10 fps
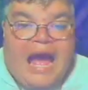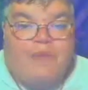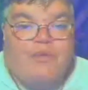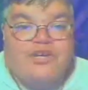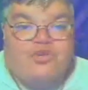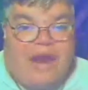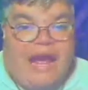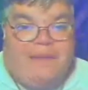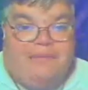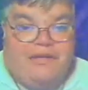I would
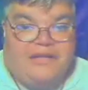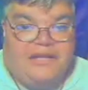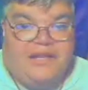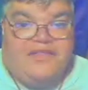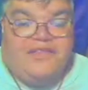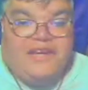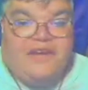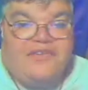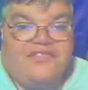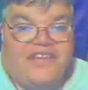grab the
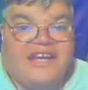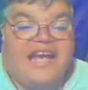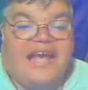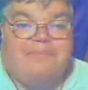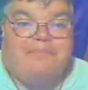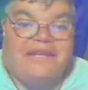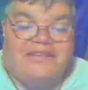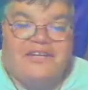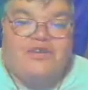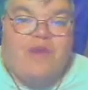nearest thing and
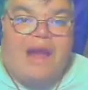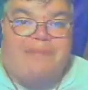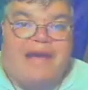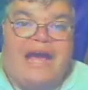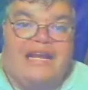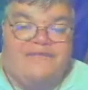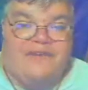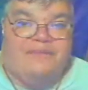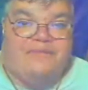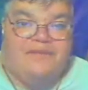beat the crap out of
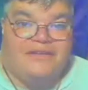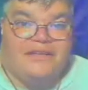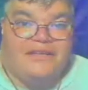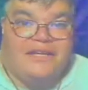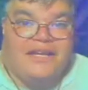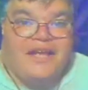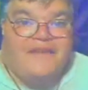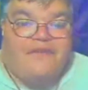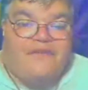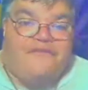him
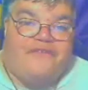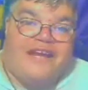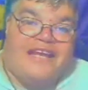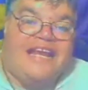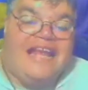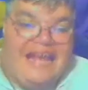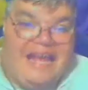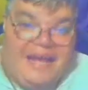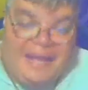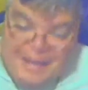for friggin'
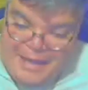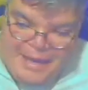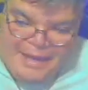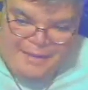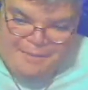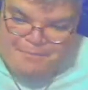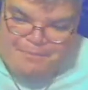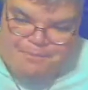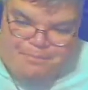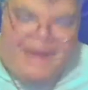
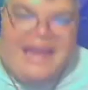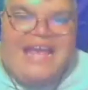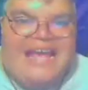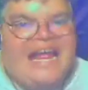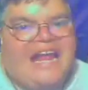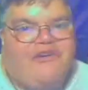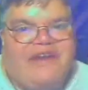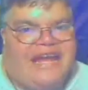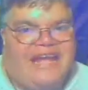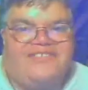breaking and
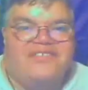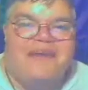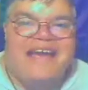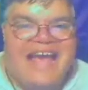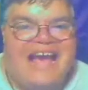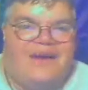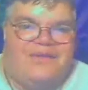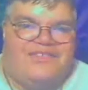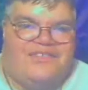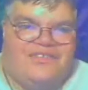entering into my
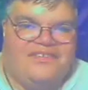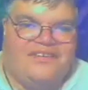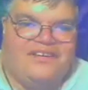house.